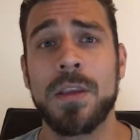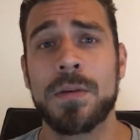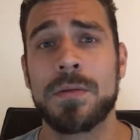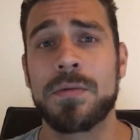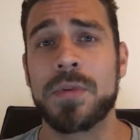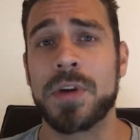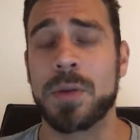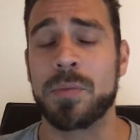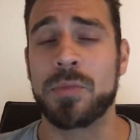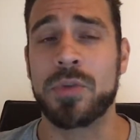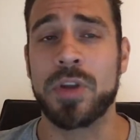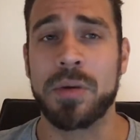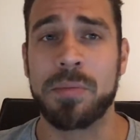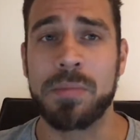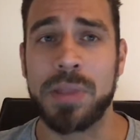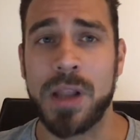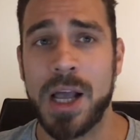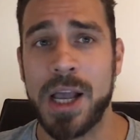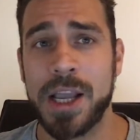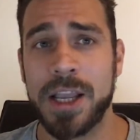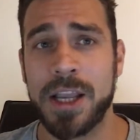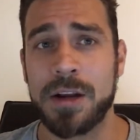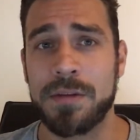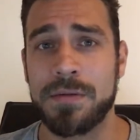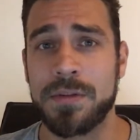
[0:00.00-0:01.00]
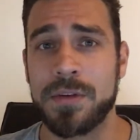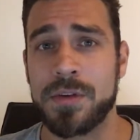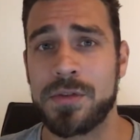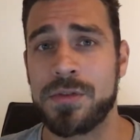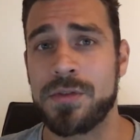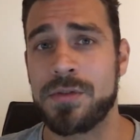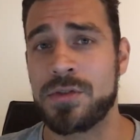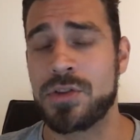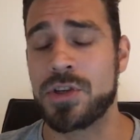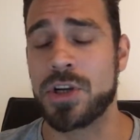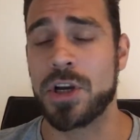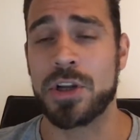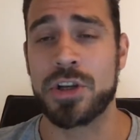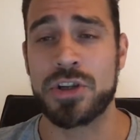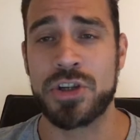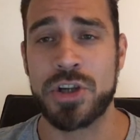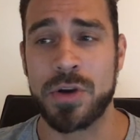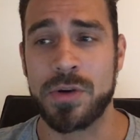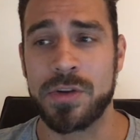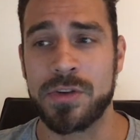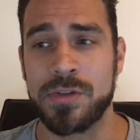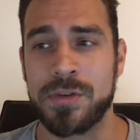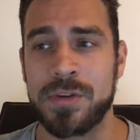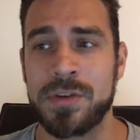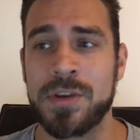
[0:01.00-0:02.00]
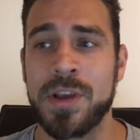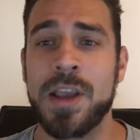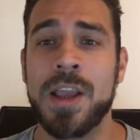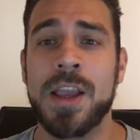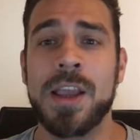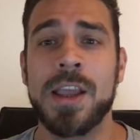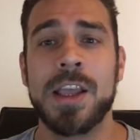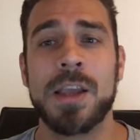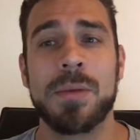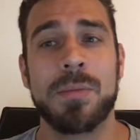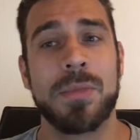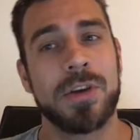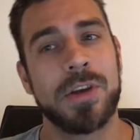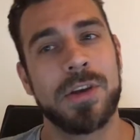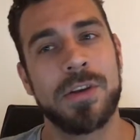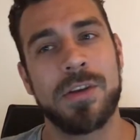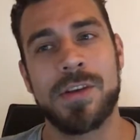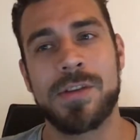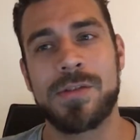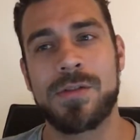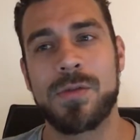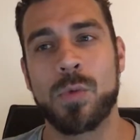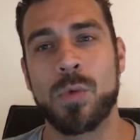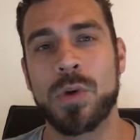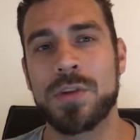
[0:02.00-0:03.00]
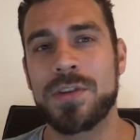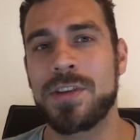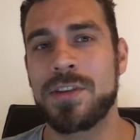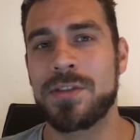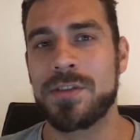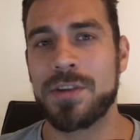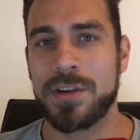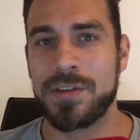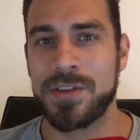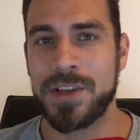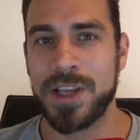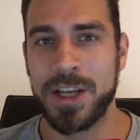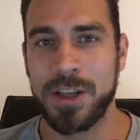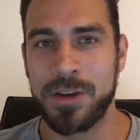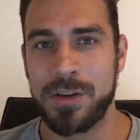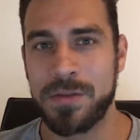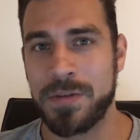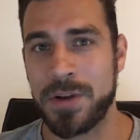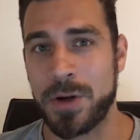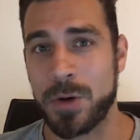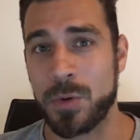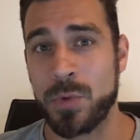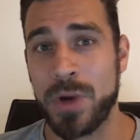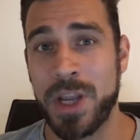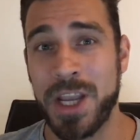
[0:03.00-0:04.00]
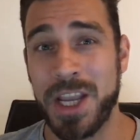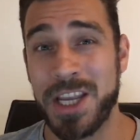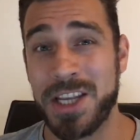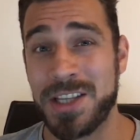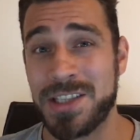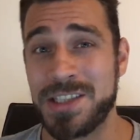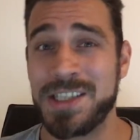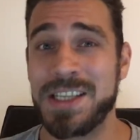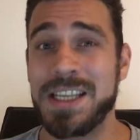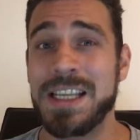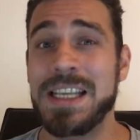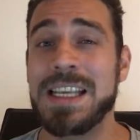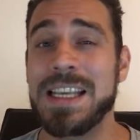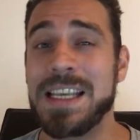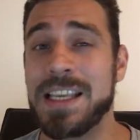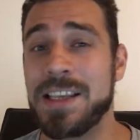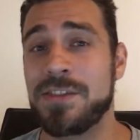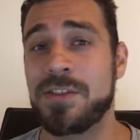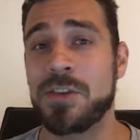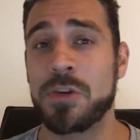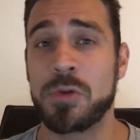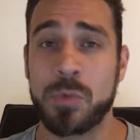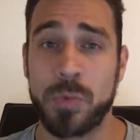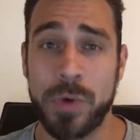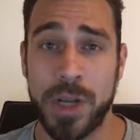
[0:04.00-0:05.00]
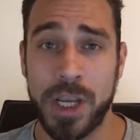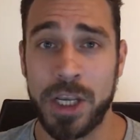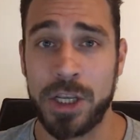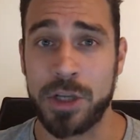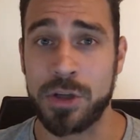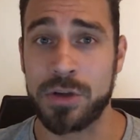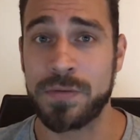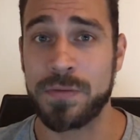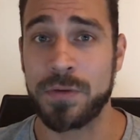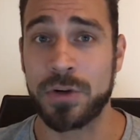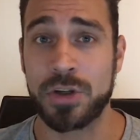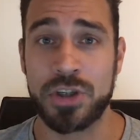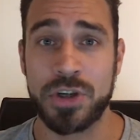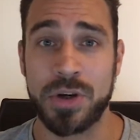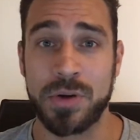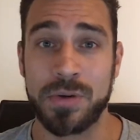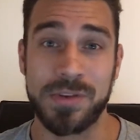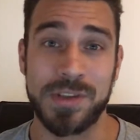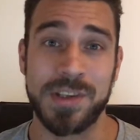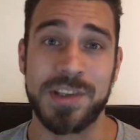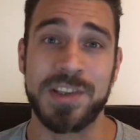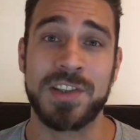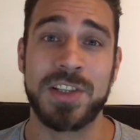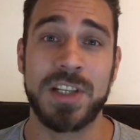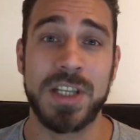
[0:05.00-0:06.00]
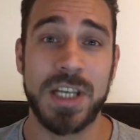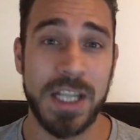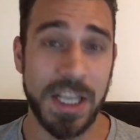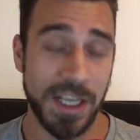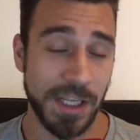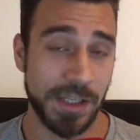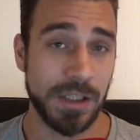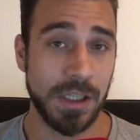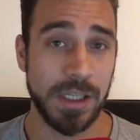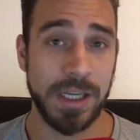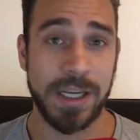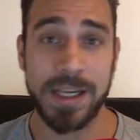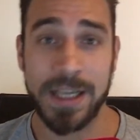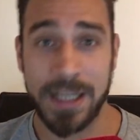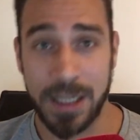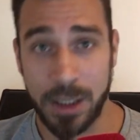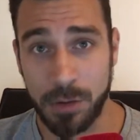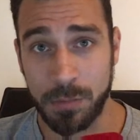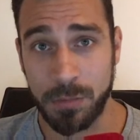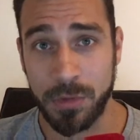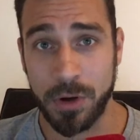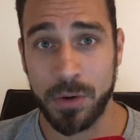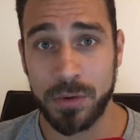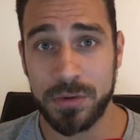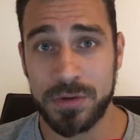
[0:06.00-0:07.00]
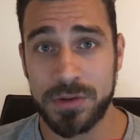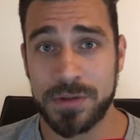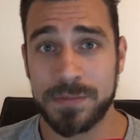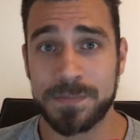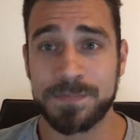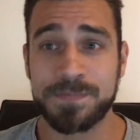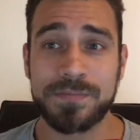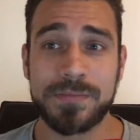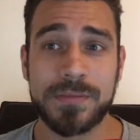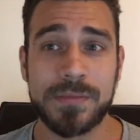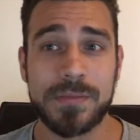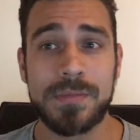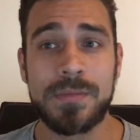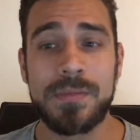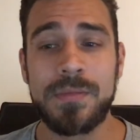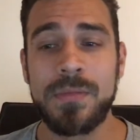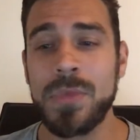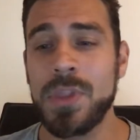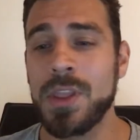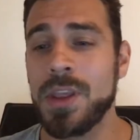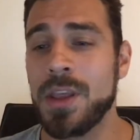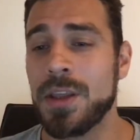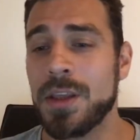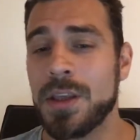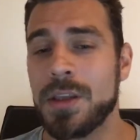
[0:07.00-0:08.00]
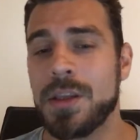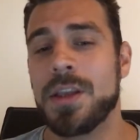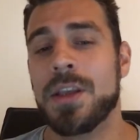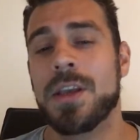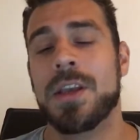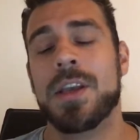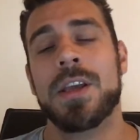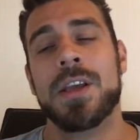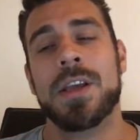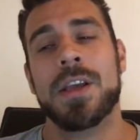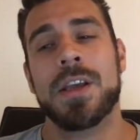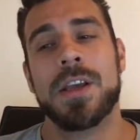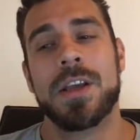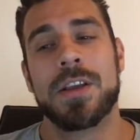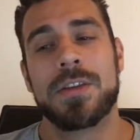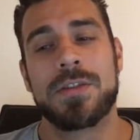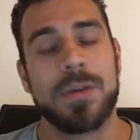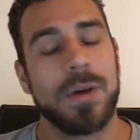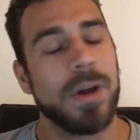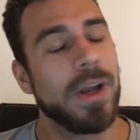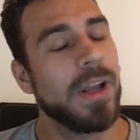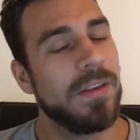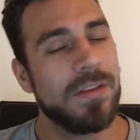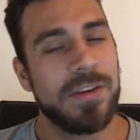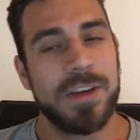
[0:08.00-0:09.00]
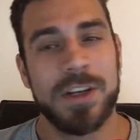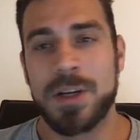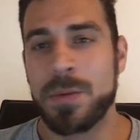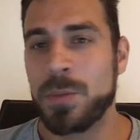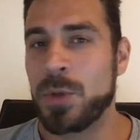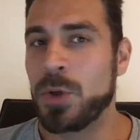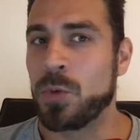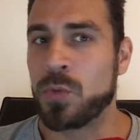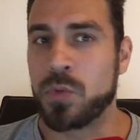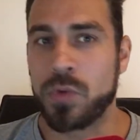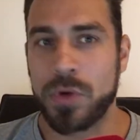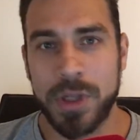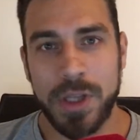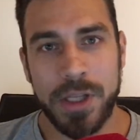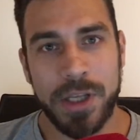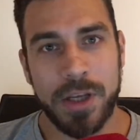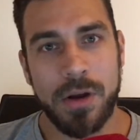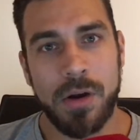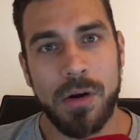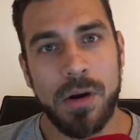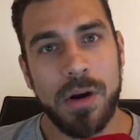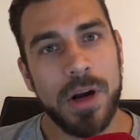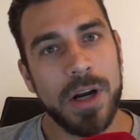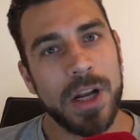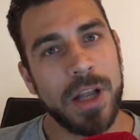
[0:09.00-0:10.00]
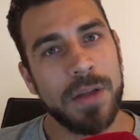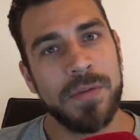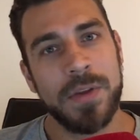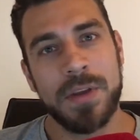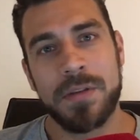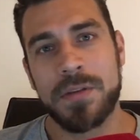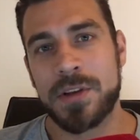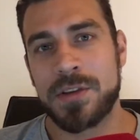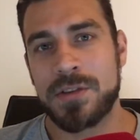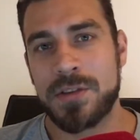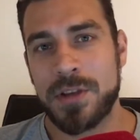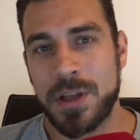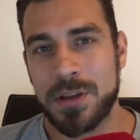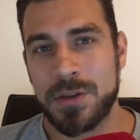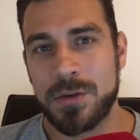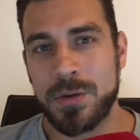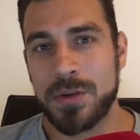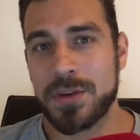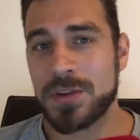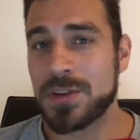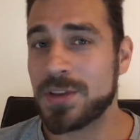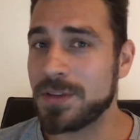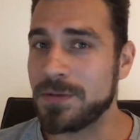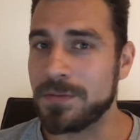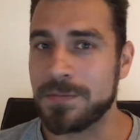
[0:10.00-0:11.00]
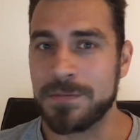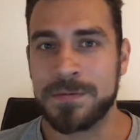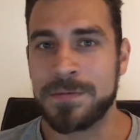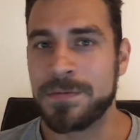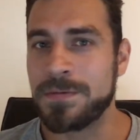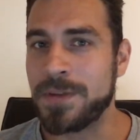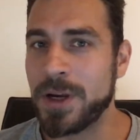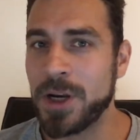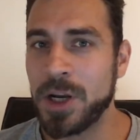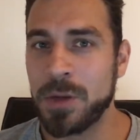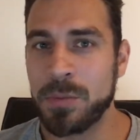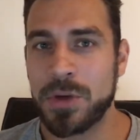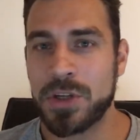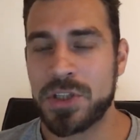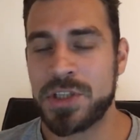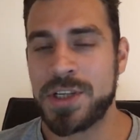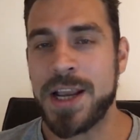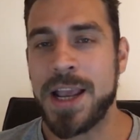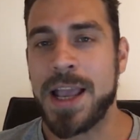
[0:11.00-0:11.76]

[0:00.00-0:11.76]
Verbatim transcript: for him to apply here versus Jon Jones, because once he starts getting to that range, he is in range for Jones's deadly elbows. So it's going to be really hard. I think that Santos very much